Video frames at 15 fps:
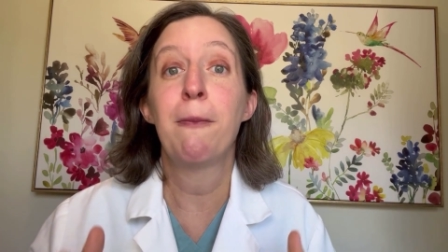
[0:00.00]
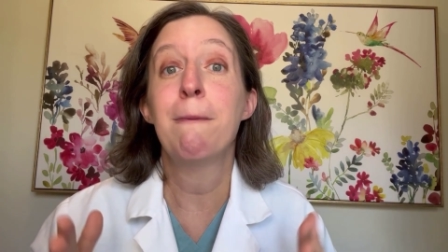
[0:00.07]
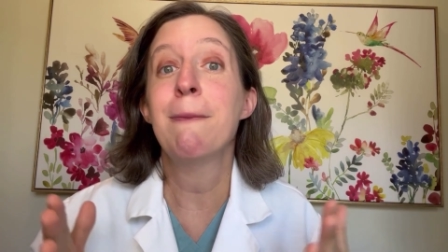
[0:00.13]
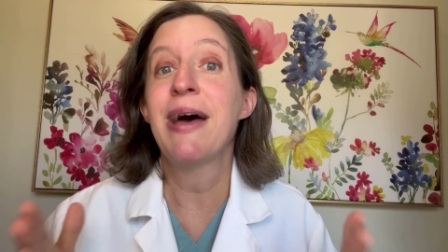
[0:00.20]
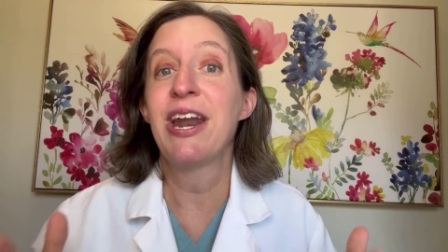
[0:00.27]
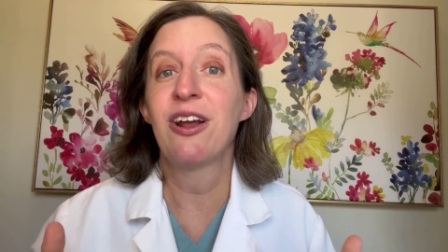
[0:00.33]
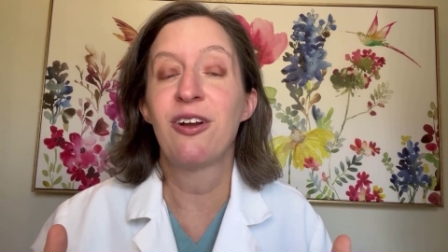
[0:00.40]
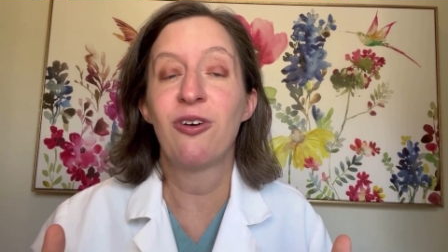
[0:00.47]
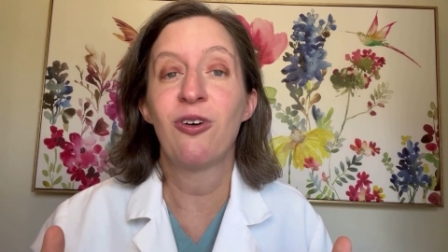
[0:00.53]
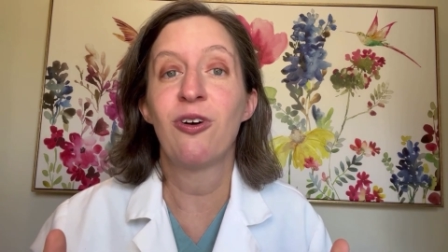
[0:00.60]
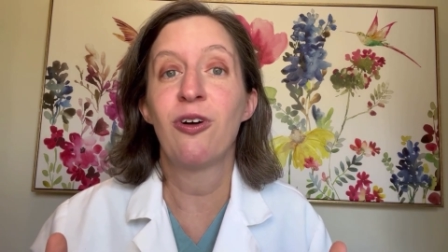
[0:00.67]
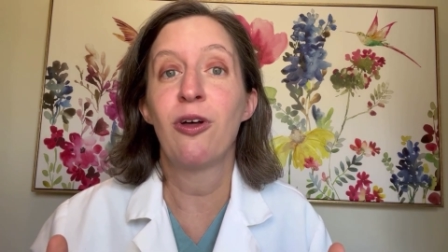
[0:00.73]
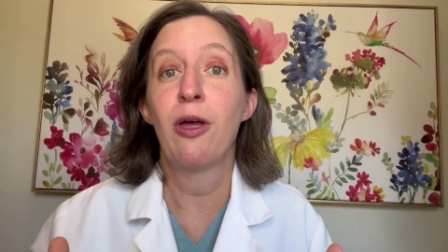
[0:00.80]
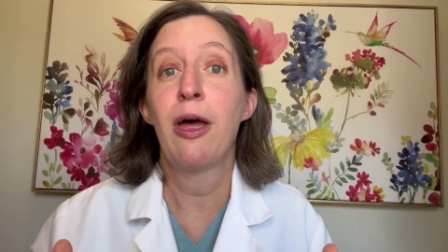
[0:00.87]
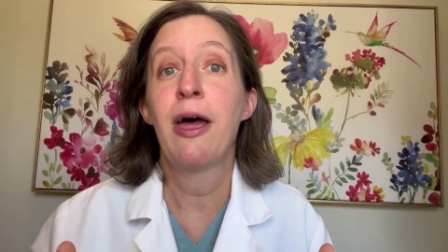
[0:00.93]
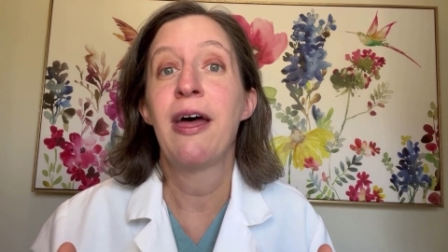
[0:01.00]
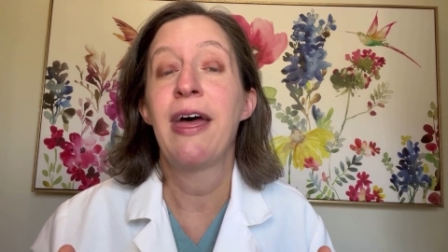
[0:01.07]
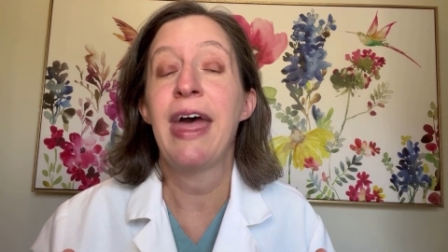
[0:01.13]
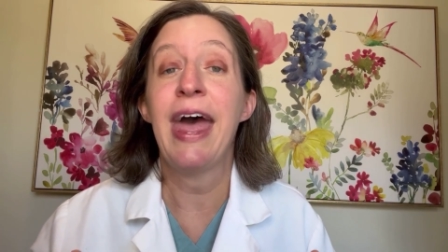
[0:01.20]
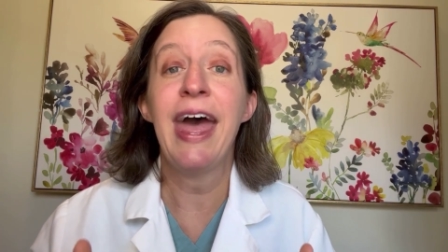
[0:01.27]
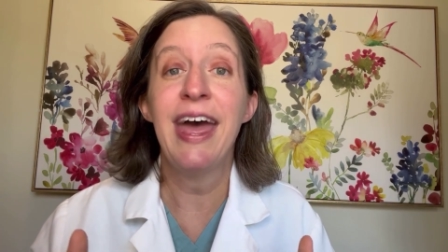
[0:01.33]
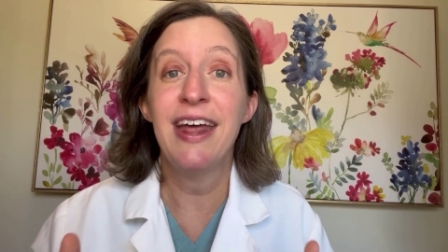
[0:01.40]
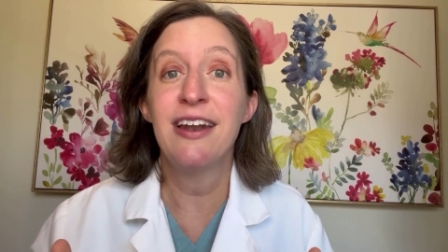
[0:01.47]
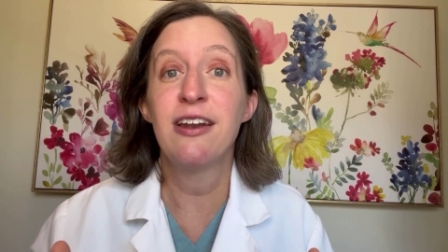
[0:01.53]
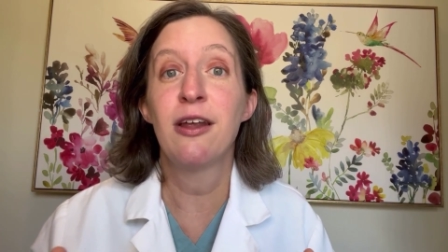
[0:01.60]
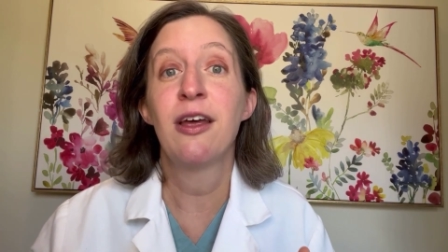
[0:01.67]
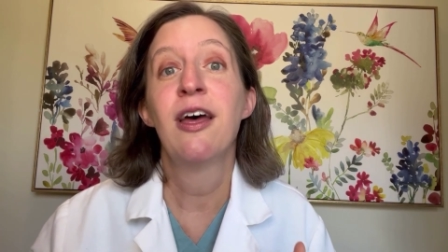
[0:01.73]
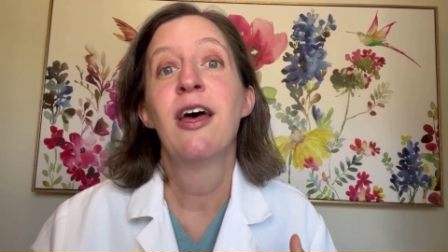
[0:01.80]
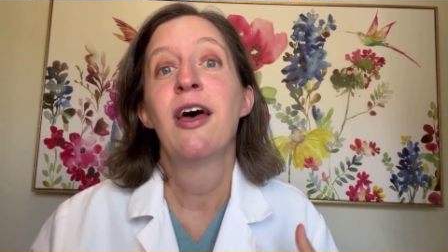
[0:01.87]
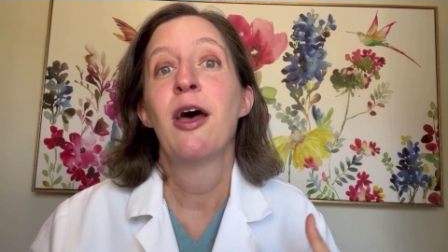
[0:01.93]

medical and